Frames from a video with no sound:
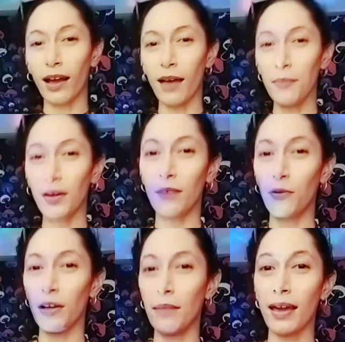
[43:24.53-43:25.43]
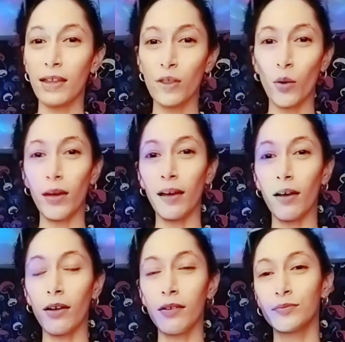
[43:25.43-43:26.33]
I'm gonna remake the
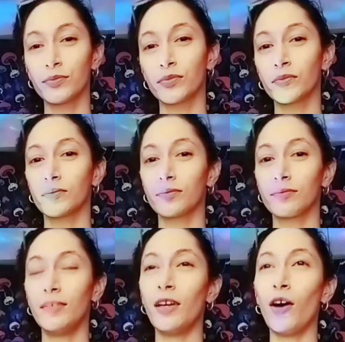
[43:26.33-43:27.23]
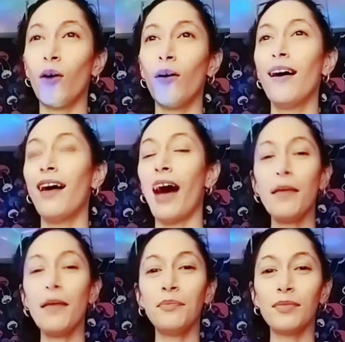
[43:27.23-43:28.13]
wheel. You know,
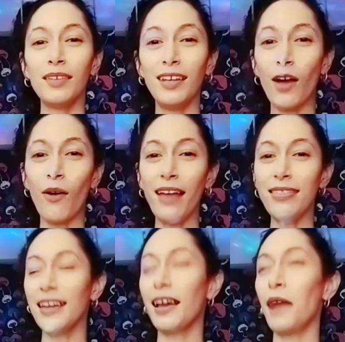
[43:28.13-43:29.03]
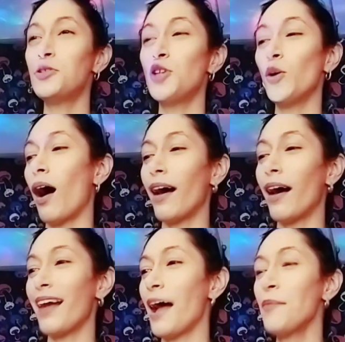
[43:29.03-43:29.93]
I'm, you know, I think I'm too
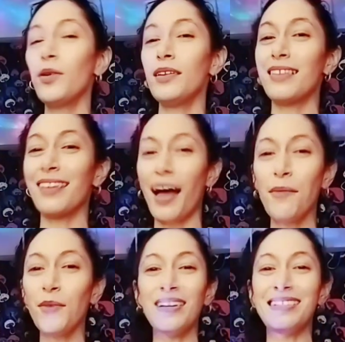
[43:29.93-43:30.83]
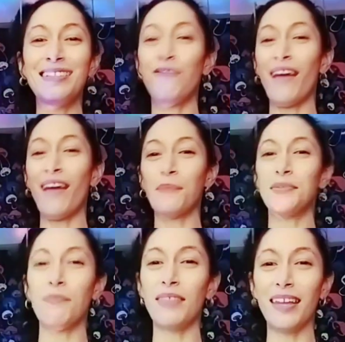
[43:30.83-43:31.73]
hot. I'm going to, I'm going to develop
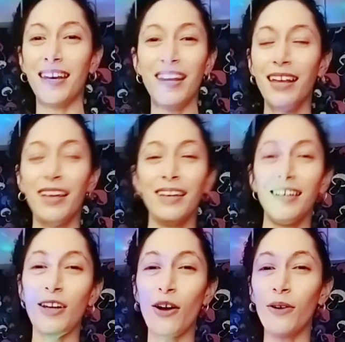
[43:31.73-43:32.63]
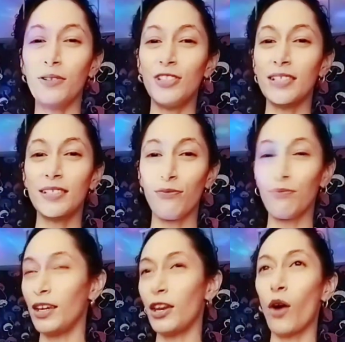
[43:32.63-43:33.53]
something, you know, just,
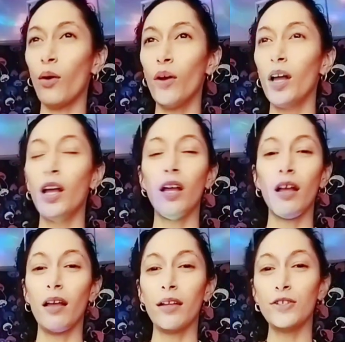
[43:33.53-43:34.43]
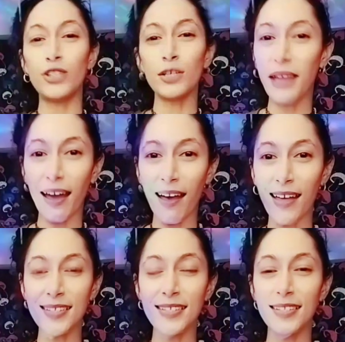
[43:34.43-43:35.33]
you know, just
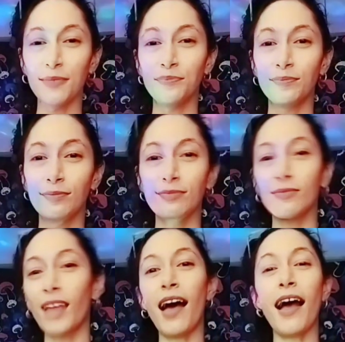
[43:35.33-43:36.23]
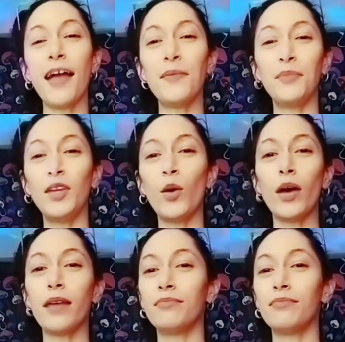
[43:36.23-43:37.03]
because. I, I, you know what?